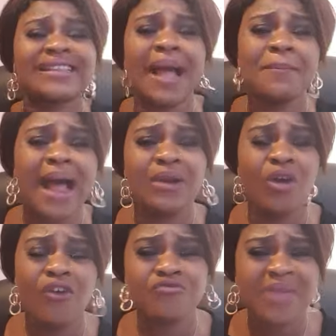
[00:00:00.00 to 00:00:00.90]
as that man
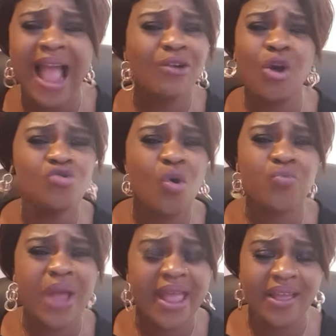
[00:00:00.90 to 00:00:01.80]
loves me, I go
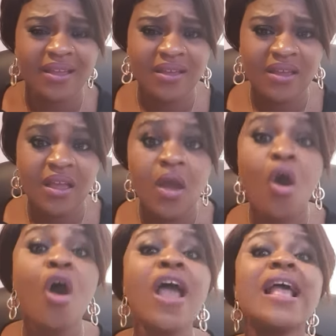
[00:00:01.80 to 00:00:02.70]
nowhere.
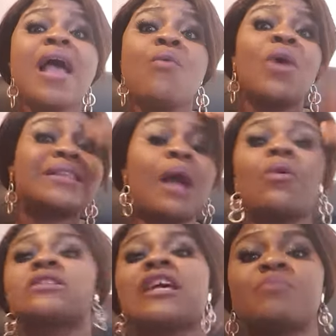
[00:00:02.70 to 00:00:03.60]
What I
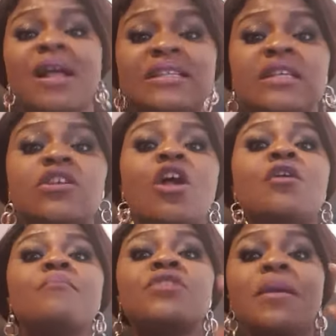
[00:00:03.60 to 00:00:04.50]
was expecting is
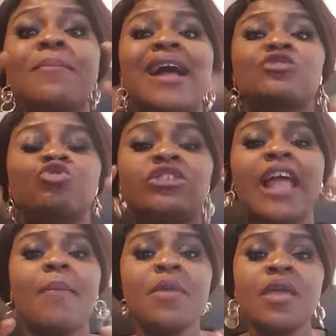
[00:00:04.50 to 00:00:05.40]
the man should
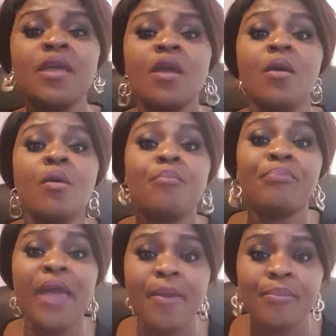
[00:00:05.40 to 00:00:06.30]
tell me,
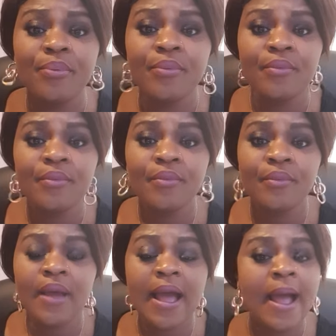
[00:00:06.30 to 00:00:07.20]
babe,
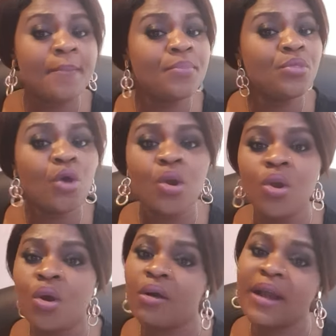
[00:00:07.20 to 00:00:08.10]
I'm no
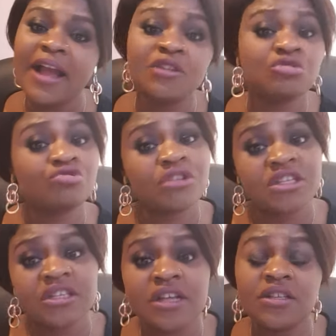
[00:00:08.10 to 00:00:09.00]
longer
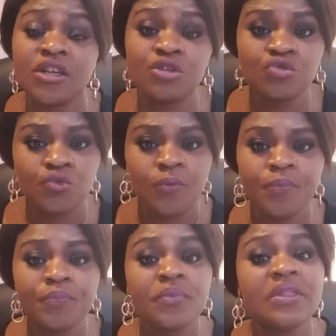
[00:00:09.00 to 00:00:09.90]
interested in you.
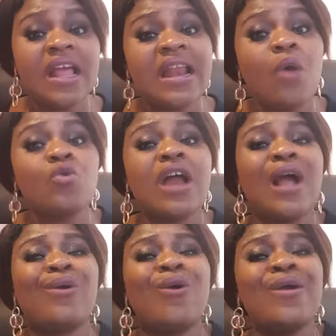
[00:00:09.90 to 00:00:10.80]
Then I will
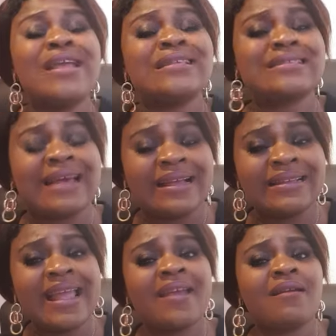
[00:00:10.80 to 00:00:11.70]
not go inside
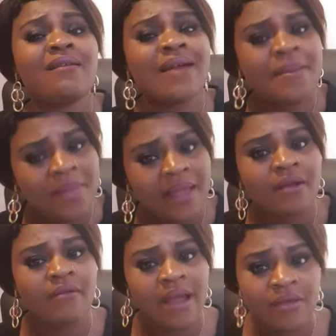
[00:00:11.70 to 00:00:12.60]
and cry my
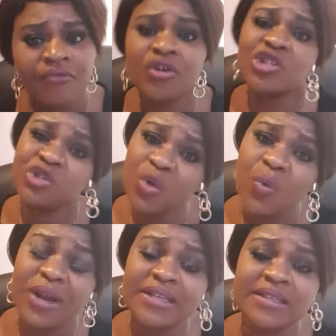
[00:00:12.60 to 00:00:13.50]
cry for 2
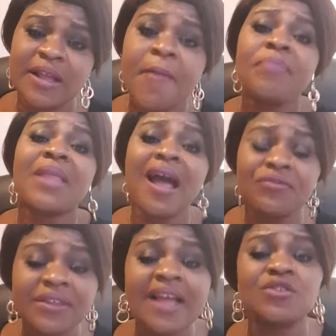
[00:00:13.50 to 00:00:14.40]
weeks.
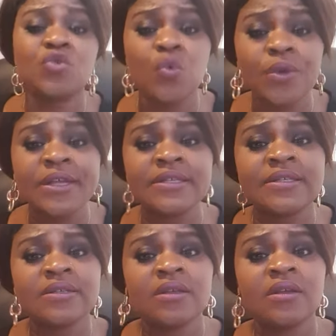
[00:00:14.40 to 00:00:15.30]
After 2 weeks,